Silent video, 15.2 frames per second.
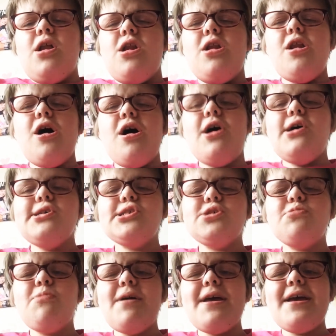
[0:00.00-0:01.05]

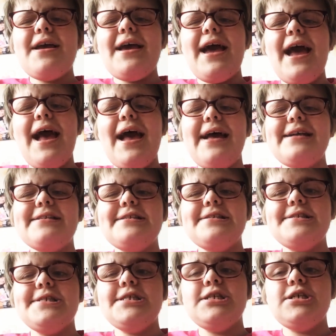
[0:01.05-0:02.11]
Last
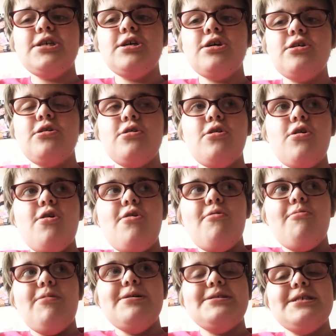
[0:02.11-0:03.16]
weekend
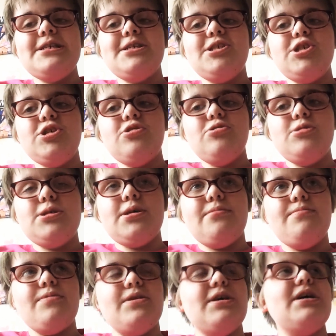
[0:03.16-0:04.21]
we did do
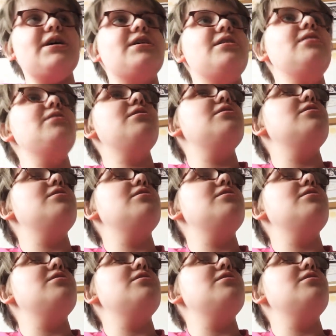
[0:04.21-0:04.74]
something,